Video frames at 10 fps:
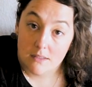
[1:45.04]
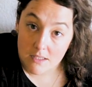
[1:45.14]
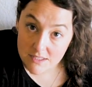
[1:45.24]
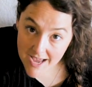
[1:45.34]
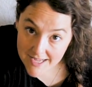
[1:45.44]

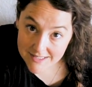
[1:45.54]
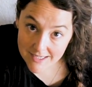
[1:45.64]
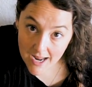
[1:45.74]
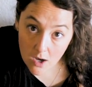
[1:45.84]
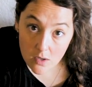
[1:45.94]
to test
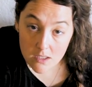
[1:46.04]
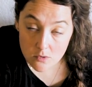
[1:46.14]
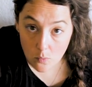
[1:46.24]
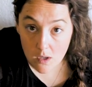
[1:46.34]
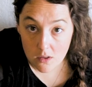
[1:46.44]
it out
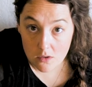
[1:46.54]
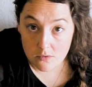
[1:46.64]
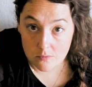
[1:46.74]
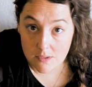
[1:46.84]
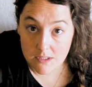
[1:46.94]
is one of
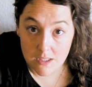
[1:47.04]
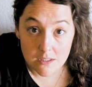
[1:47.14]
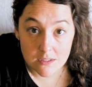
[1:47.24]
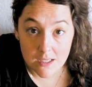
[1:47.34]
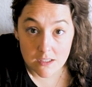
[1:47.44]
those
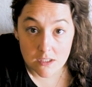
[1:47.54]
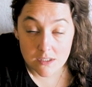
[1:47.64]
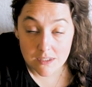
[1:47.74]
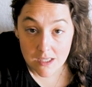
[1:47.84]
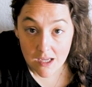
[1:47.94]
reasons and to
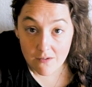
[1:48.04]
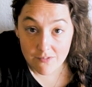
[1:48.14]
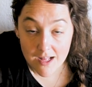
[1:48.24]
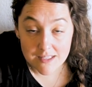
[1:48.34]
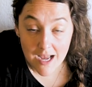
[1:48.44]
see if
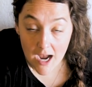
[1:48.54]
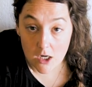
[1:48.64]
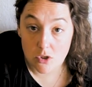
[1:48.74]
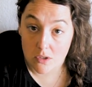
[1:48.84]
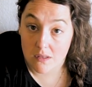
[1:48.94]
that's
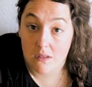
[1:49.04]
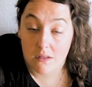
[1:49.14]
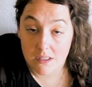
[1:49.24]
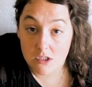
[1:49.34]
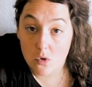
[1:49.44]
actually the
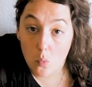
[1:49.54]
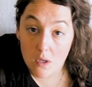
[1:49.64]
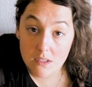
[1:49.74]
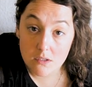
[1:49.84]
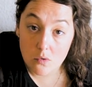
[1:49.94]
lens you
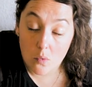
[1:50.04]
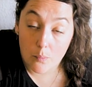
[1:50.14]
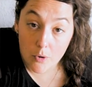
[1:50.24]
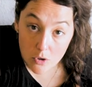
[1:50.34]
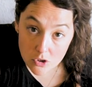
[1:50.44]
want to
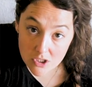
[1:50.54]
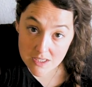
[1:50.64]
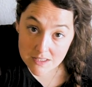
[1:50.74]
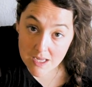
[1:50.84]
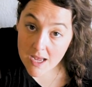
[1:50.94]

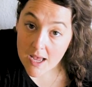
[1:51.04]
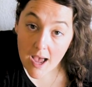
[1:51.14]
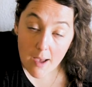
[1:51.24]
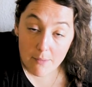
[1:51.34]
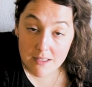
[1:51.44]
purchase.
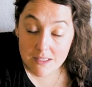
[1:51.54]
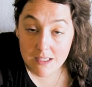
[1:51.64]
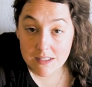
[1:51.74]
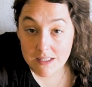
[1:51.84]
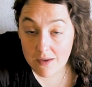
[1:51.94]
I mean, it's going
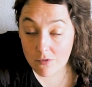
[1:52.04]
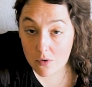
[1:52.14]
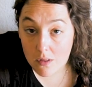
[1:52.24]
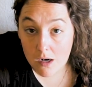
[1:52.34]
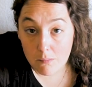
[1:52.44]
to save you
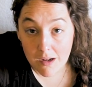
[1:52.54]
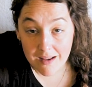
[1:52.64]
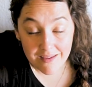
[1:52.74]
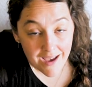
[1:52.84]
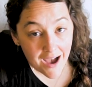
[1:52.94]
a lot of
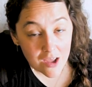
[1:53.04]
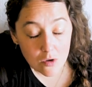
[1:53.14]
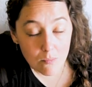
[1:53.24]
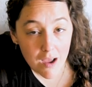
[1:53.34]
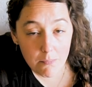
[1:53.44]
money. Yeah,
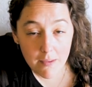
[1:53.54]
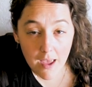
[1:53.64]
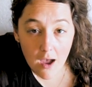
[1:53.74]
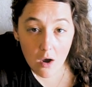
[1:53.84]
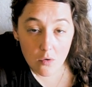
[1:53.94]
you might be
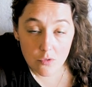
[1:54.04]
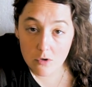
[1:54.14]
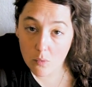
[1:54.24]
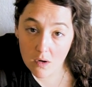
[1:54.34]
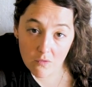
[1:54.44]
out the
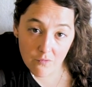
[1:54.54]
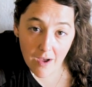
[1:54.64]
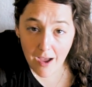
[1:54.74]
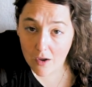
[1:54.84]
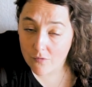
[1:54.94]

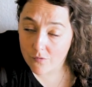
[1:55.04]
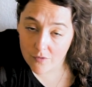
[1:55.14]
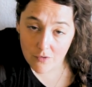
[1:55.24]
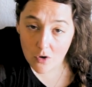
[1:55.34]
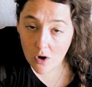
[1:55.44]
25,
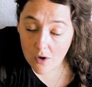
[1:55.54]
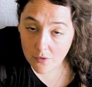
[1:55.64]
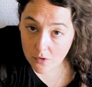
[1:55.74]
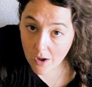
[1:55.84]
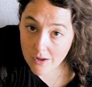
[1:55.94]
50 or
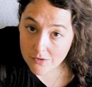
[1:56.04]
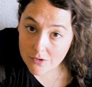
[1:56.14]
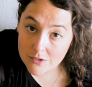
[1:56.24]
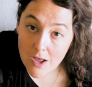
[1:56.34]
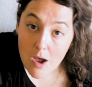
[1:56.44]
100 dollars,